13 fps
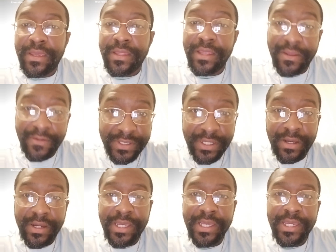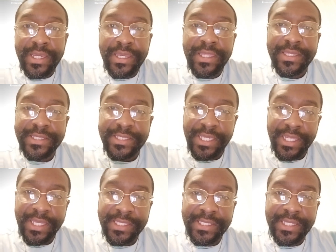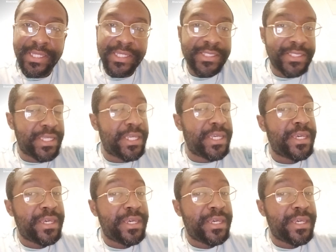Enough talk, let's get into this.